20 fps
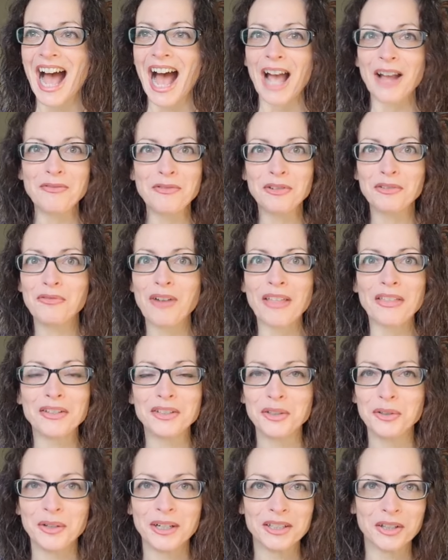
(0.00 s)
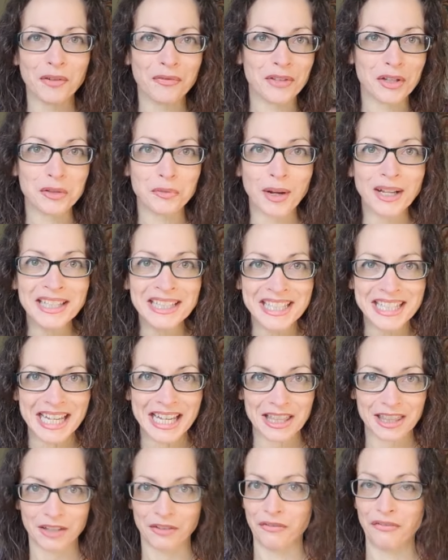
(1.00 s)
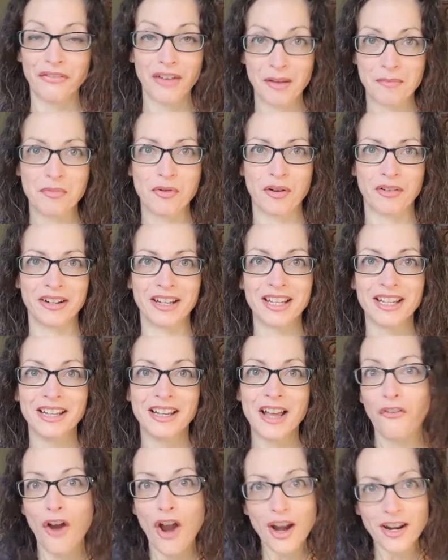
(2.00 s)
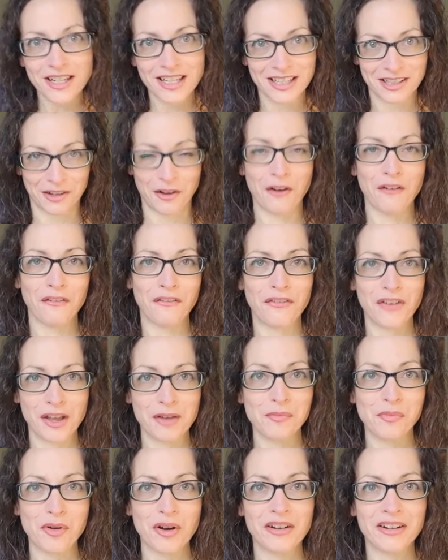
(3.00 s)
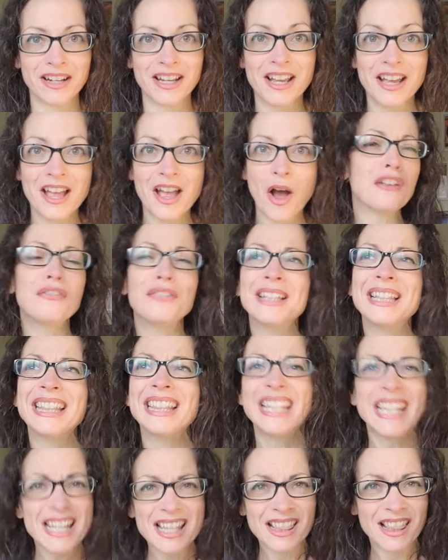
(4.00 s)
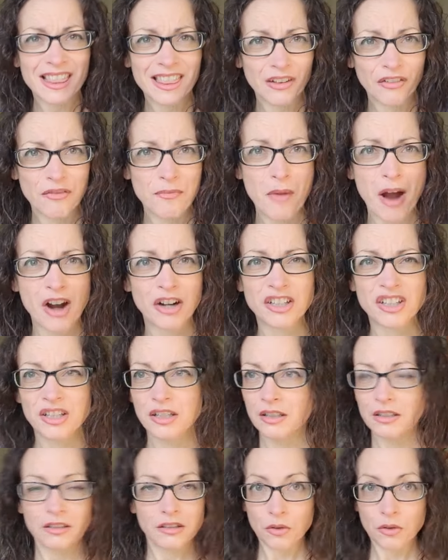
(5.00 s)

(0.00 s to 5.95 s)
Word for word: I would rather do it on the 20th of February, 1st of February, 15th of March.